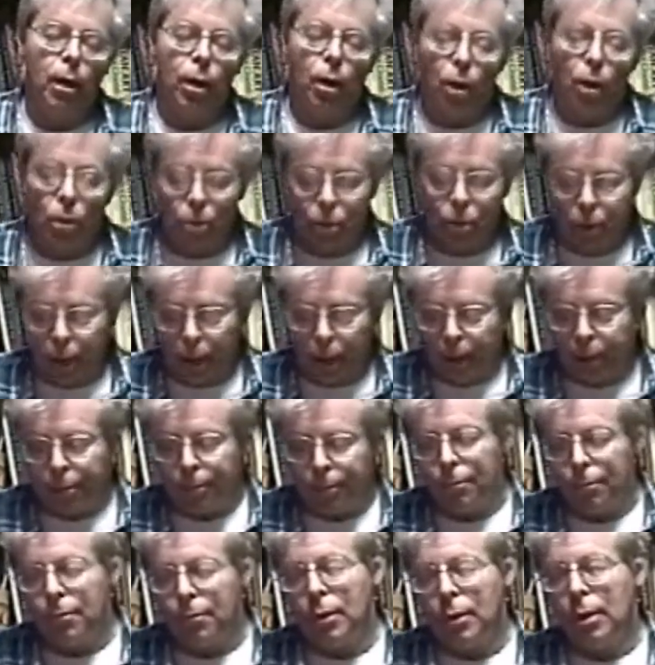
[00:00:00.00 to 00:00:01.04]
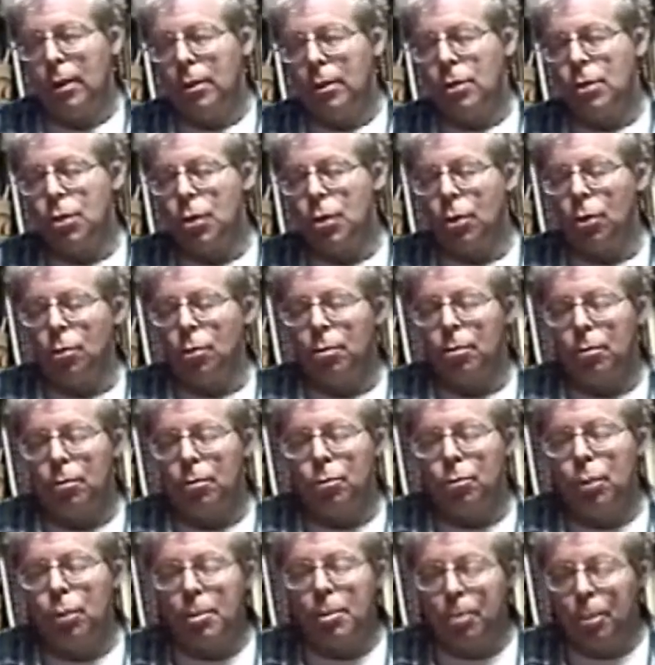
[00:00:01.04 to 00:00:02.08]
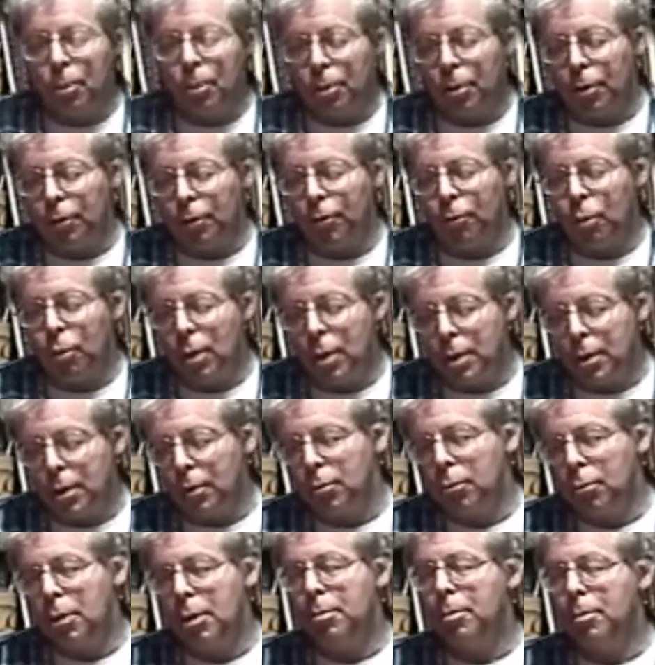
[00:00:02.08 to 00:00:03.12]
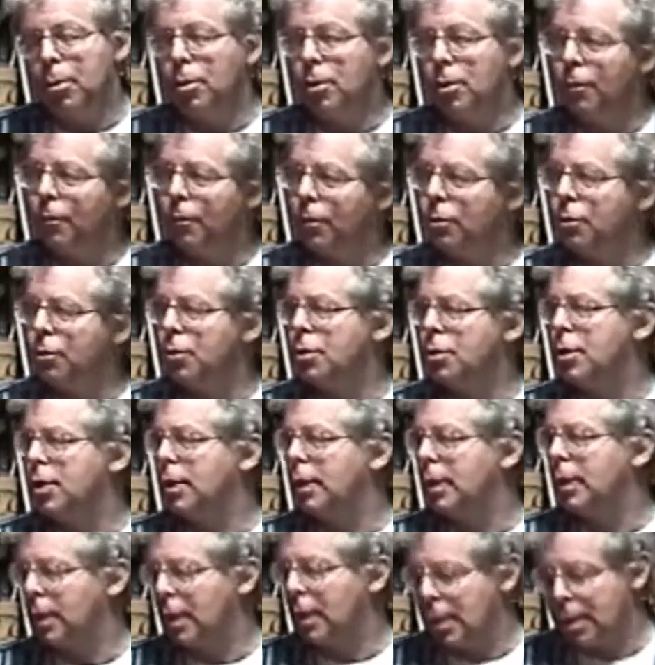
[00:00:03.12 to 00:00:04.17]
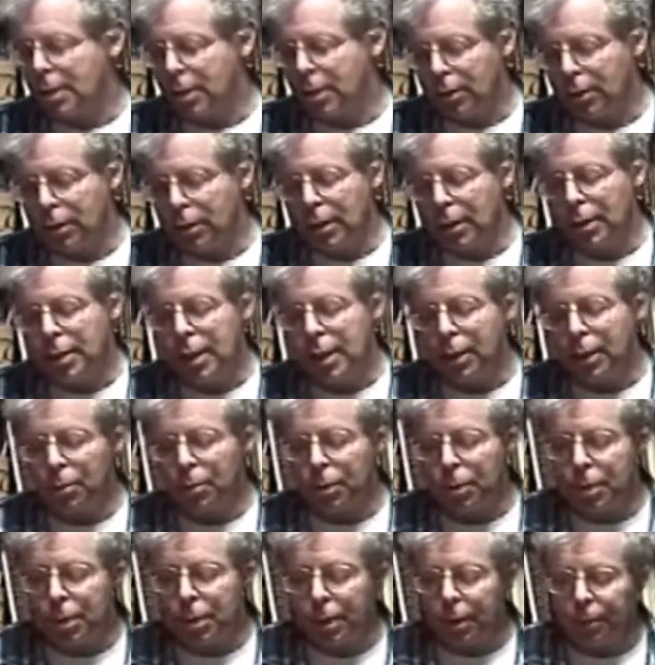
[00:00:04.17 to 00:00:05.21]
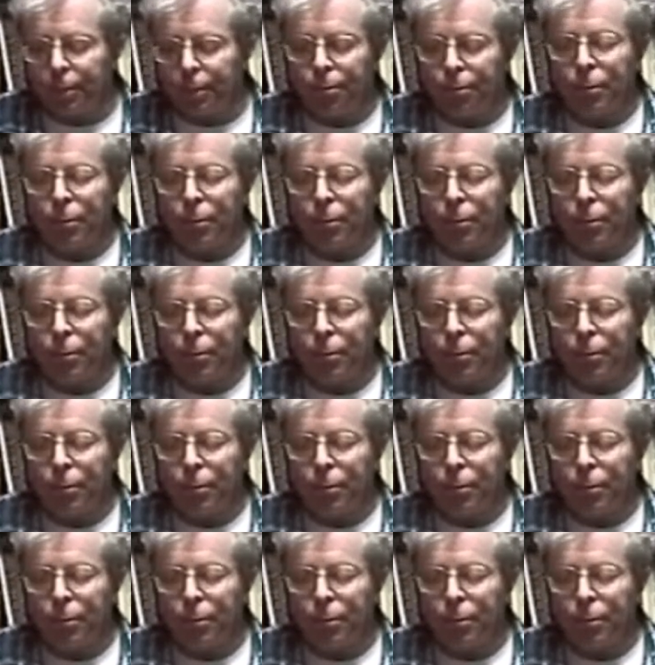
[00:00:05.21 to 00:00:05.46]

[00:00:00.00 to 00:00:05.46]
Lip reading: Okay, so rebirth of what? Rebirth of interest in classical antiquity.